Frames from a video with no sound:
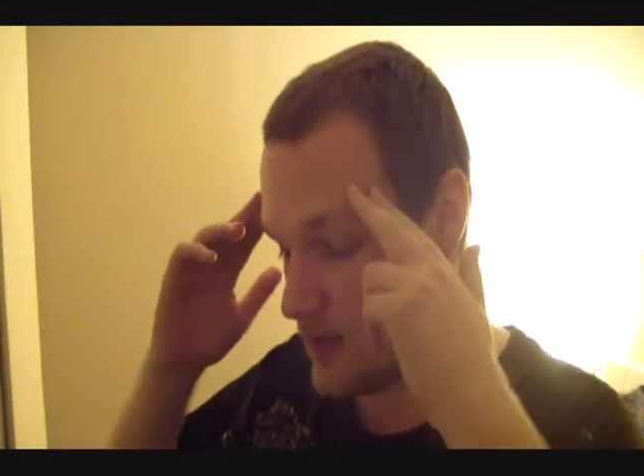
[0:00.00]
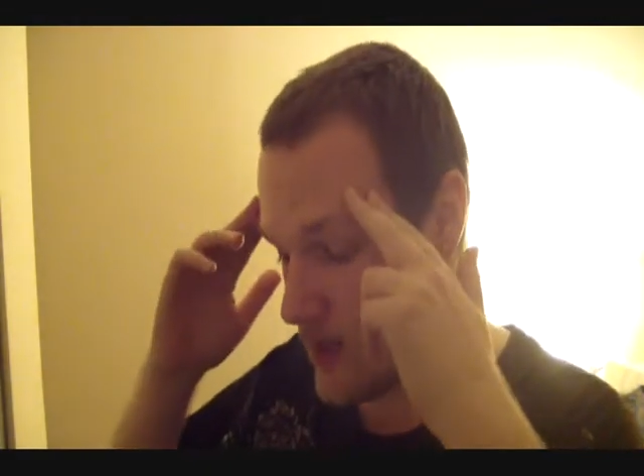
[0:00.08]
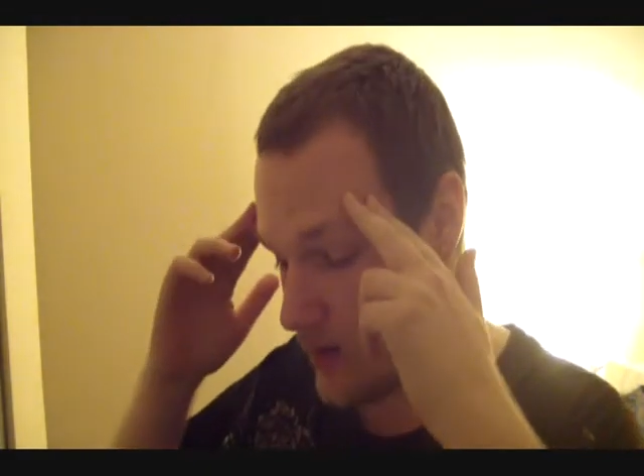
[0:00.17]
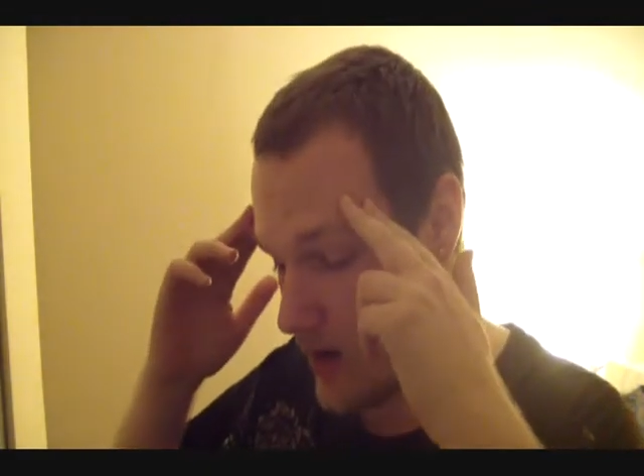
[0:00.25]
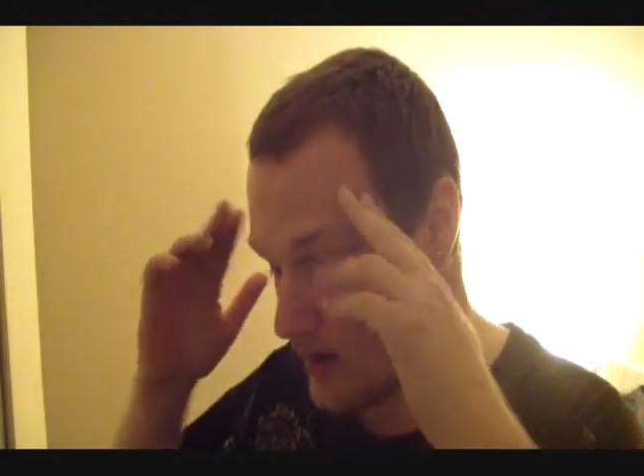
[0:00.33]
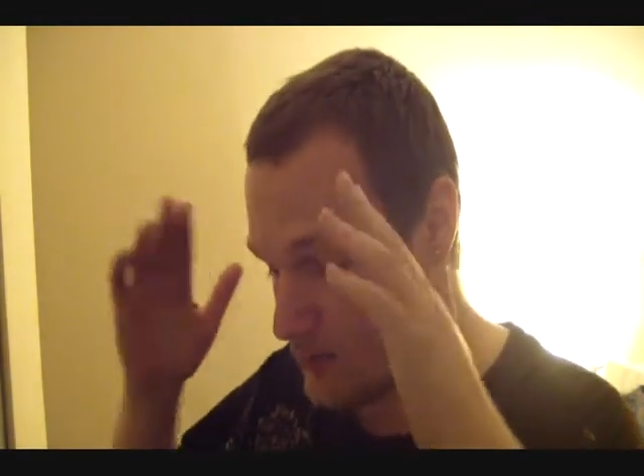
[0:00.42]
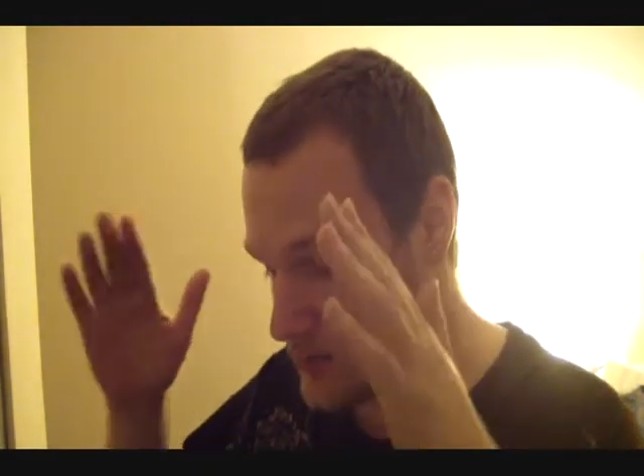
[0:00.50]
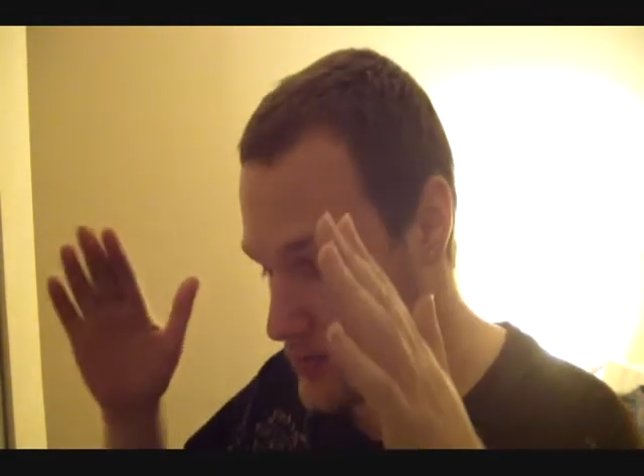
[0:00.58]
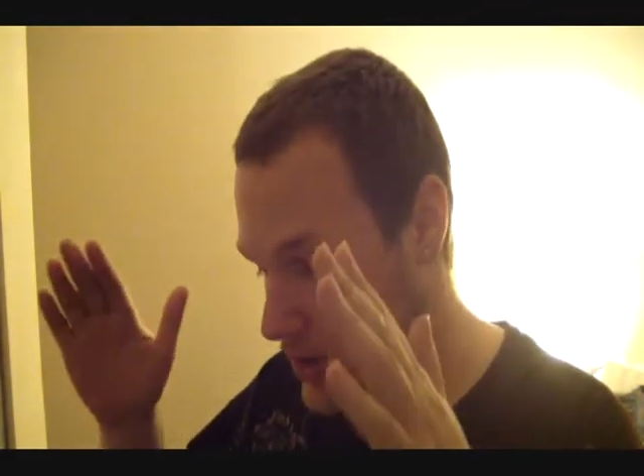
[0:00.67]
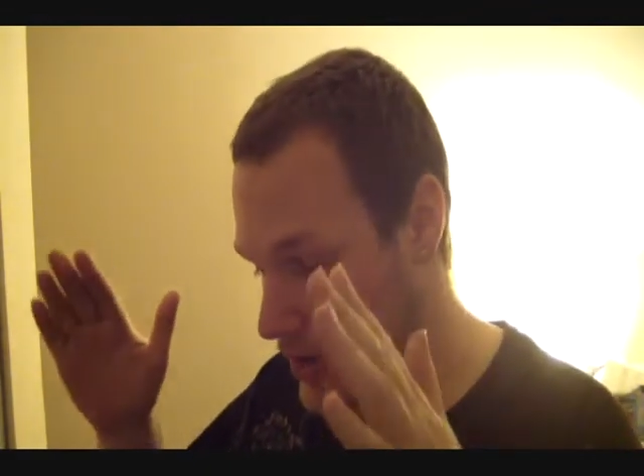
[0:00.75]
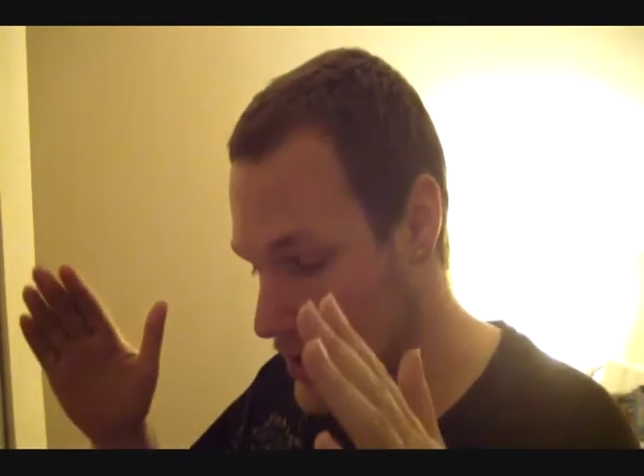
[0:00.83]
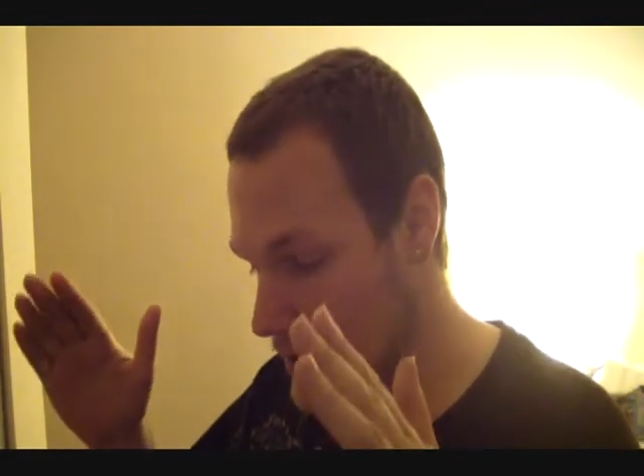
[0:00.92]
Now, I'm
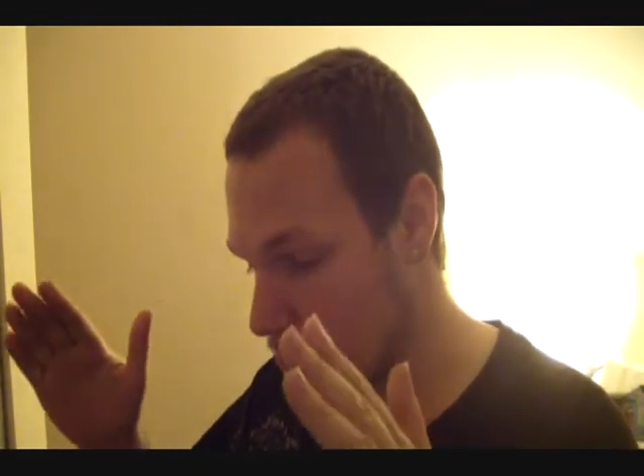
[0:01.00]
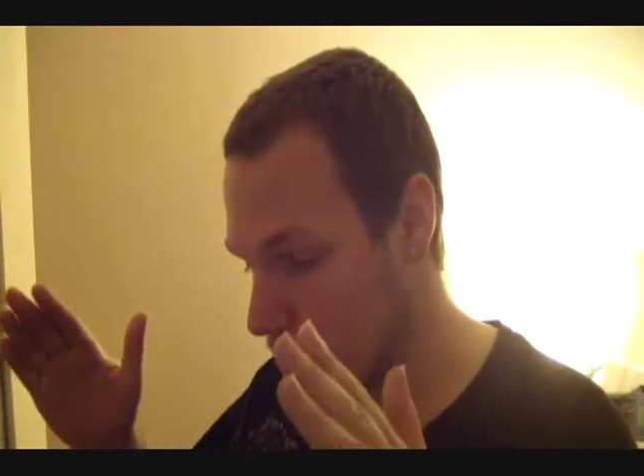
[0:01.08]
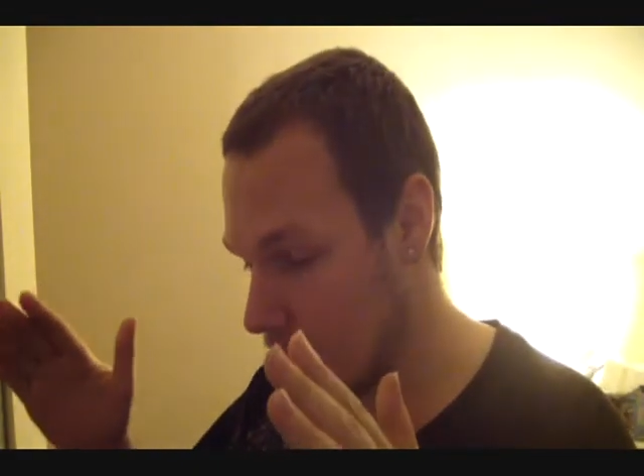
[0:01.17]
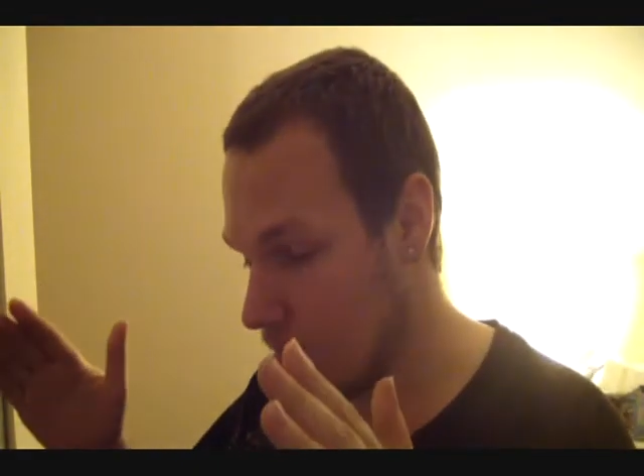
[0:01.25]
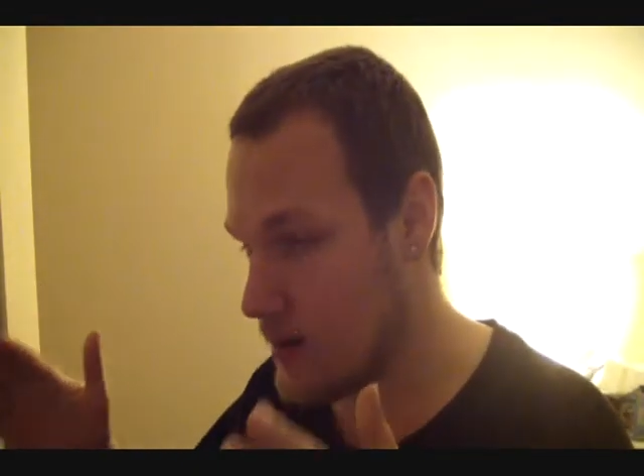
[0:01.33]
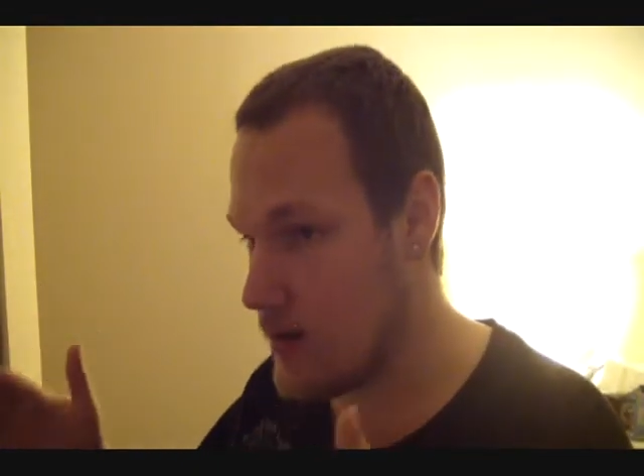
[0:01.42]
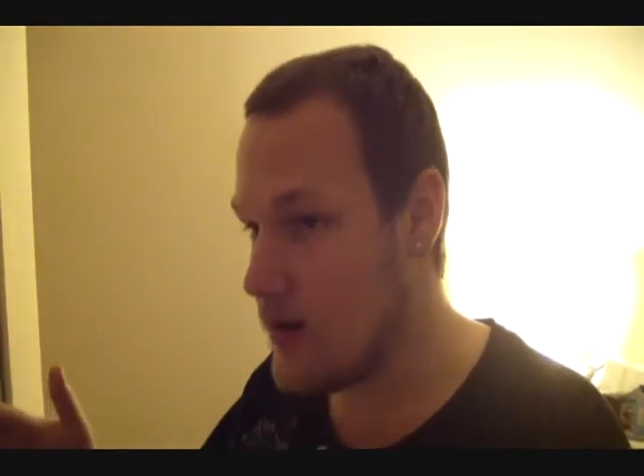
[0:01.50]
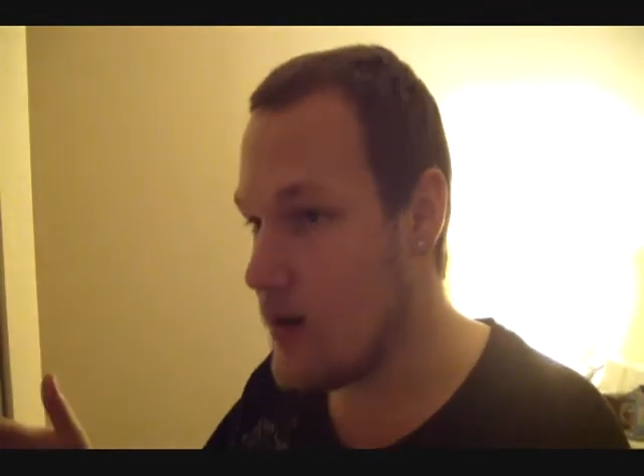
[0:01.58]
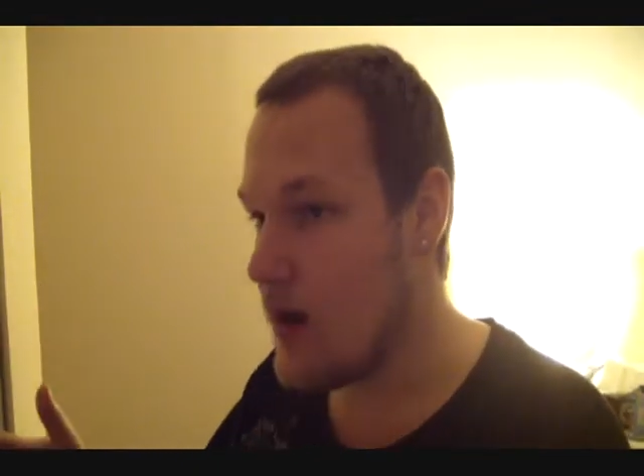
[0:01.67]
sorry, but